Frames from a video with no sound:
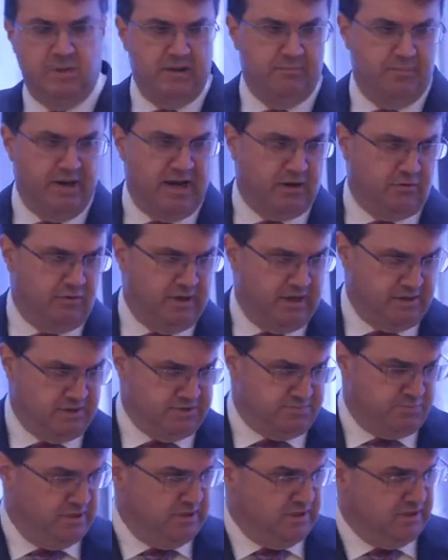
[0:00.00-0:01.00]
my background
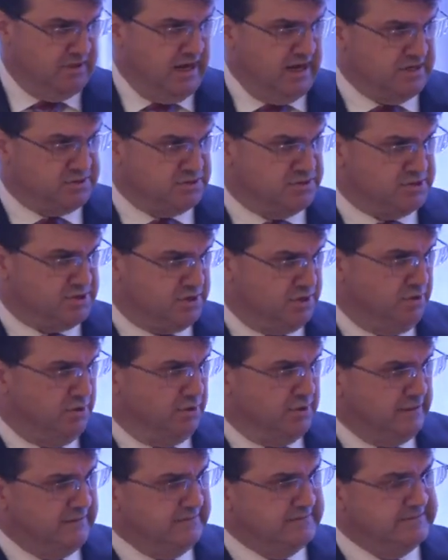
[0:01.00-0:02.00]
has been in national
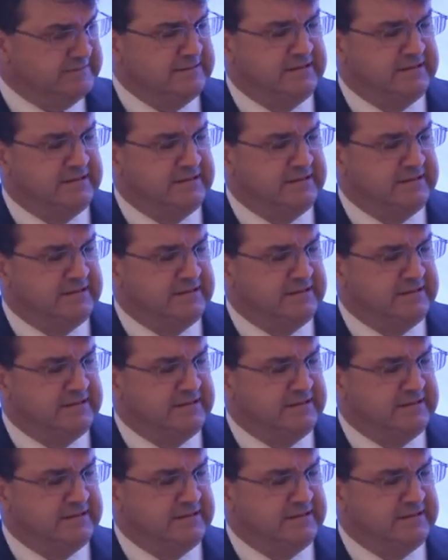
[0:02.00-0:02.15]
security.